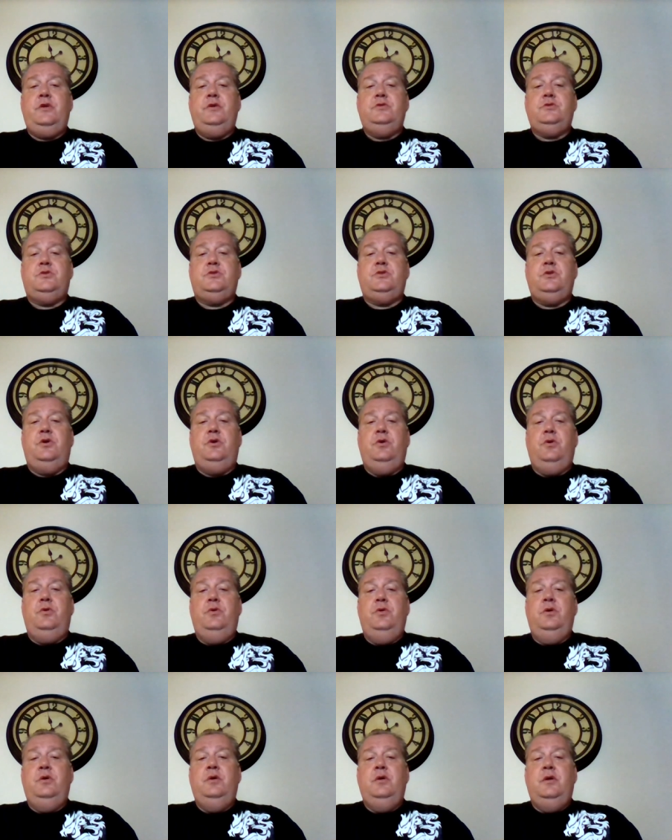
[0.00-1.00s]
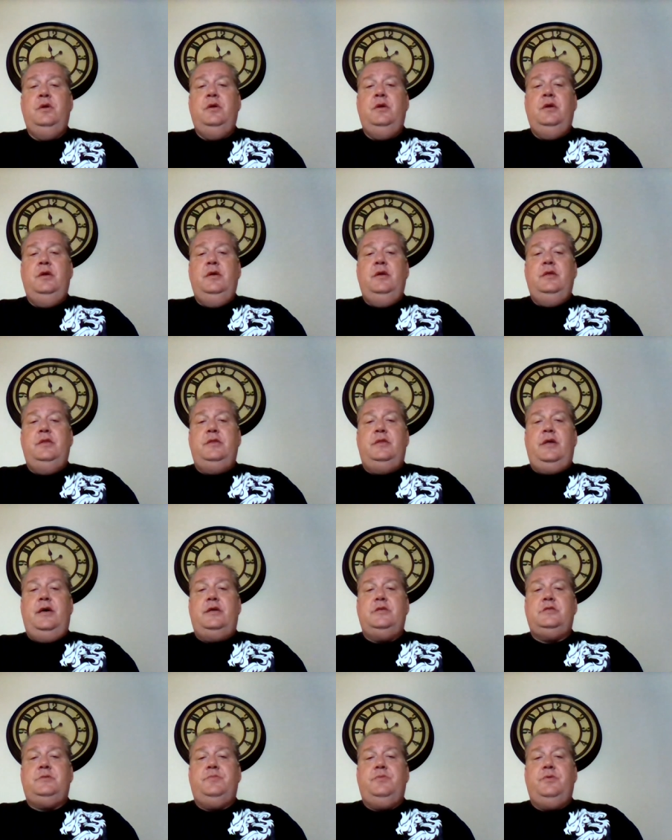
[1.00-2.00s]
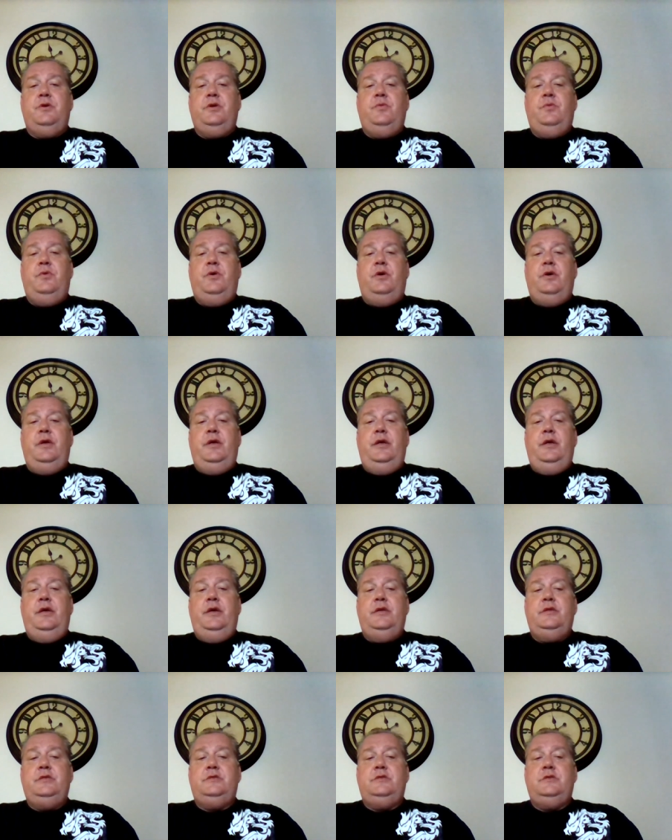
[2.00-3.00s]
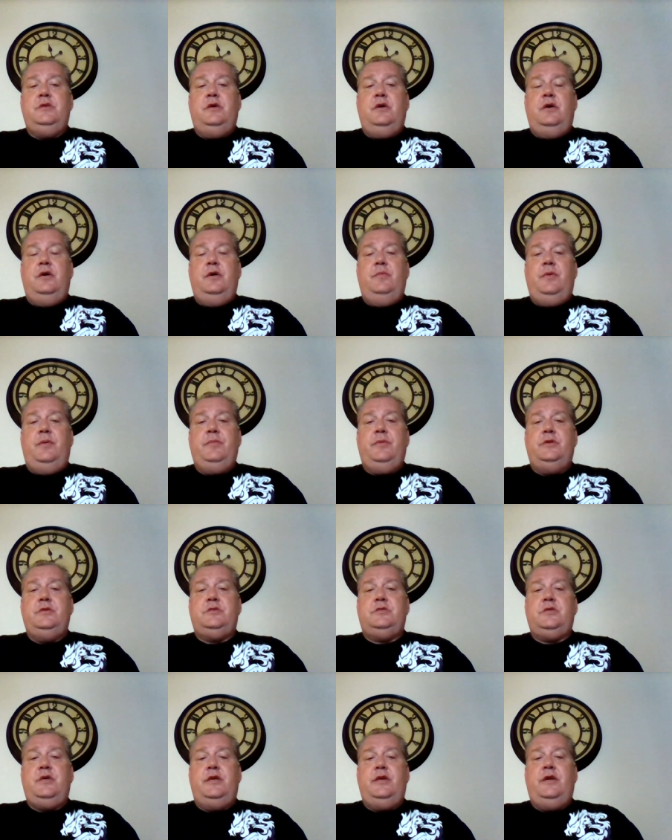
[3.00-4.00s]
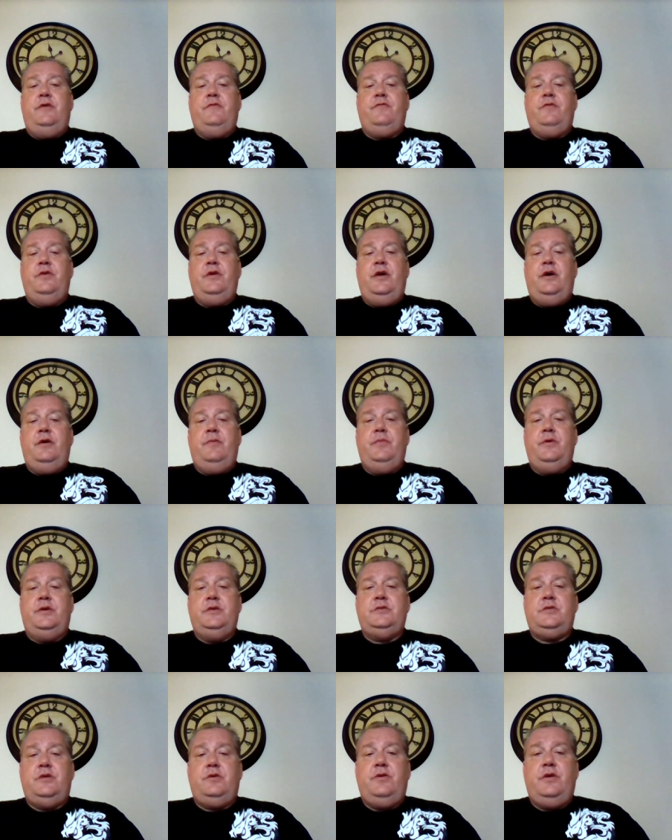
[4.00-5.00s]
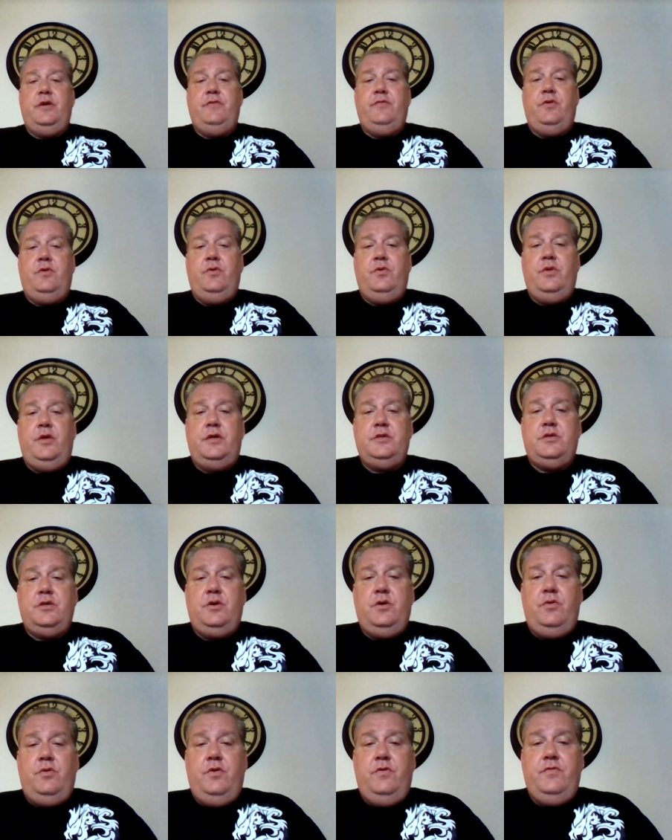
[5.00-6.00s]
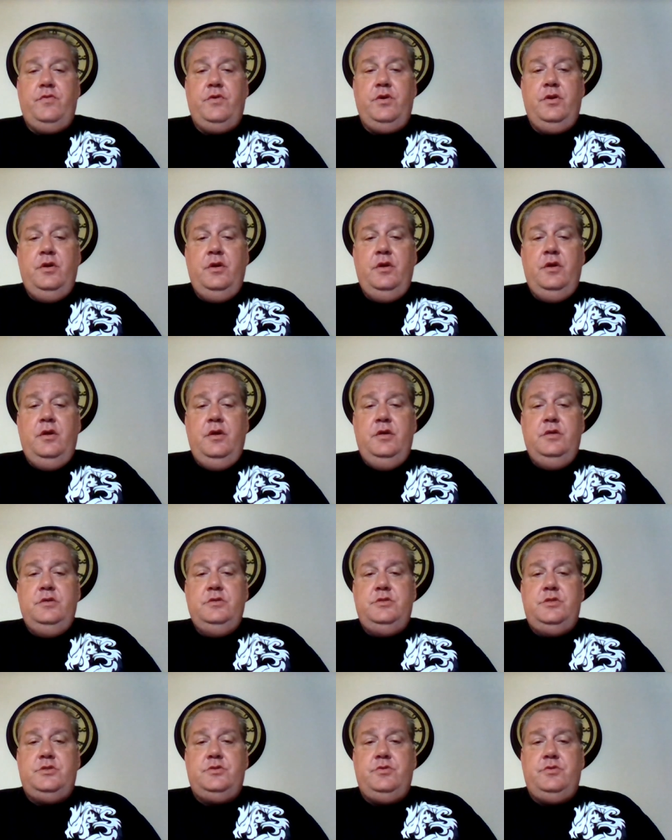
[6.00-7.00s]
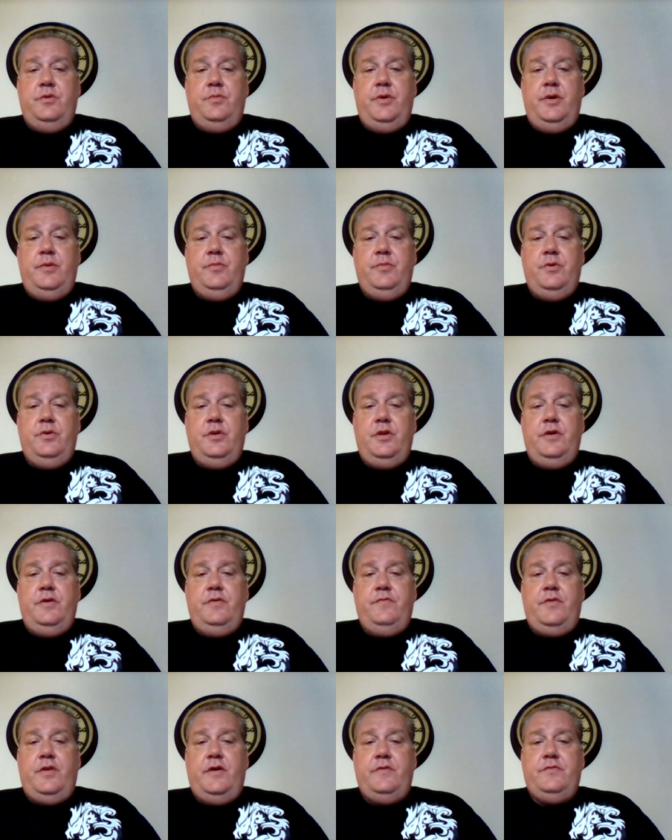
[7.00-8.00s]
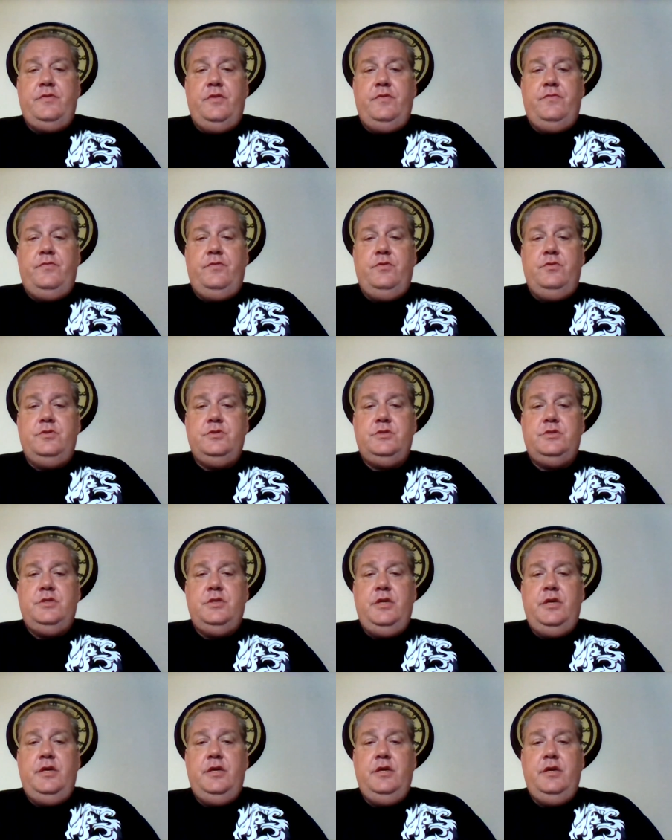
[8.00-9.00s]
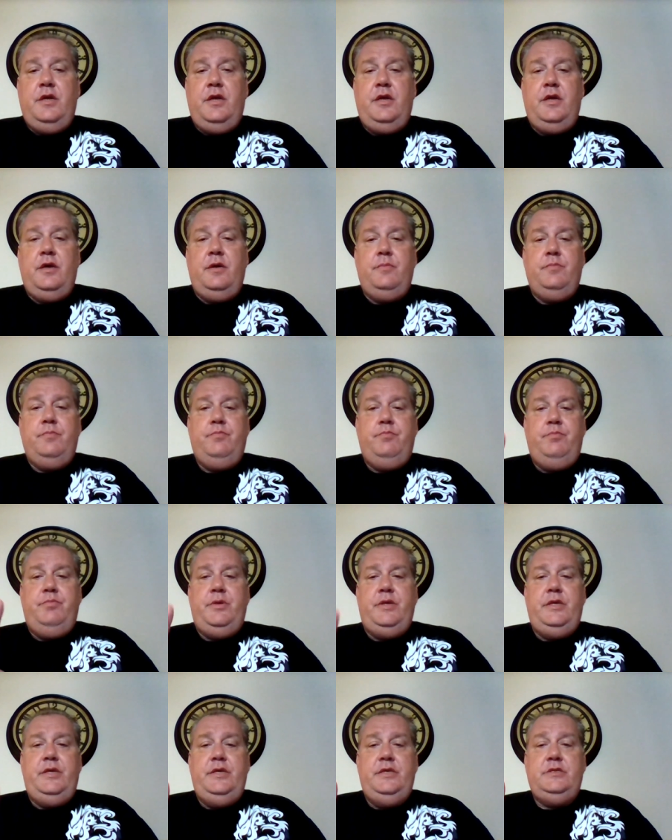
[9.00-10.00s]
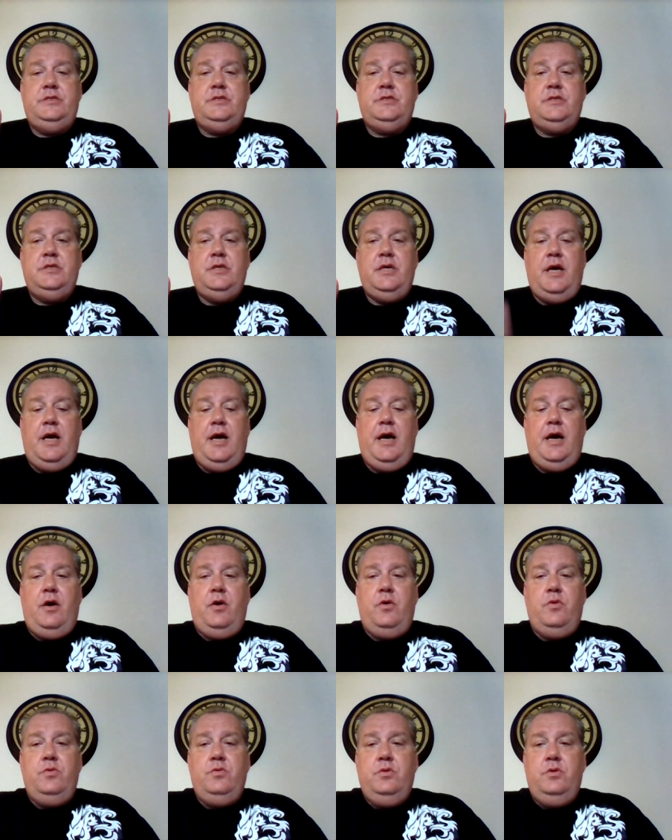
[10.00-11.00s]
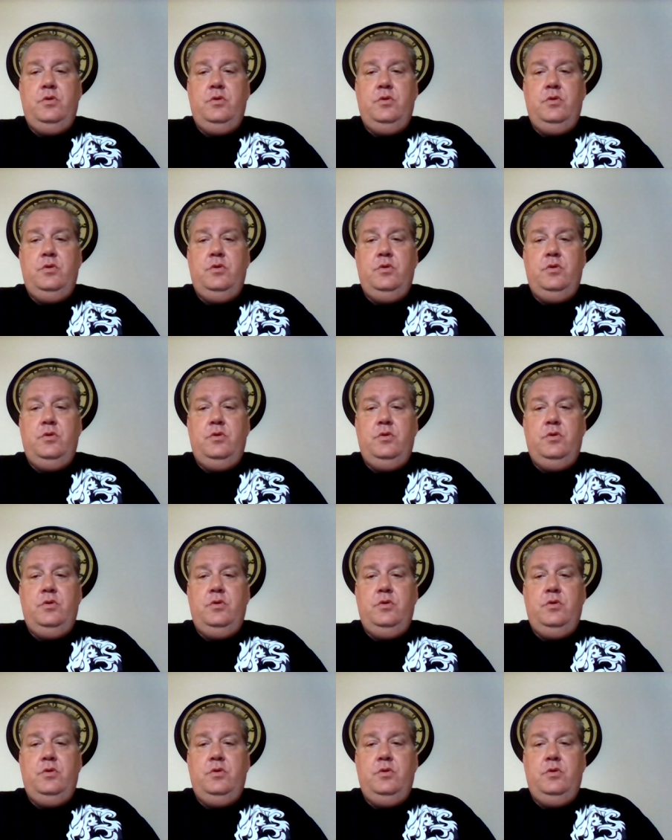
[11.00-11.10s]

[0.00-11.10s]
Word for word: so that's pretty well it. Um, I'm going to sign out for now because I don't have a whole lot to go over. Just remember, live life to the fullest today, and peace out.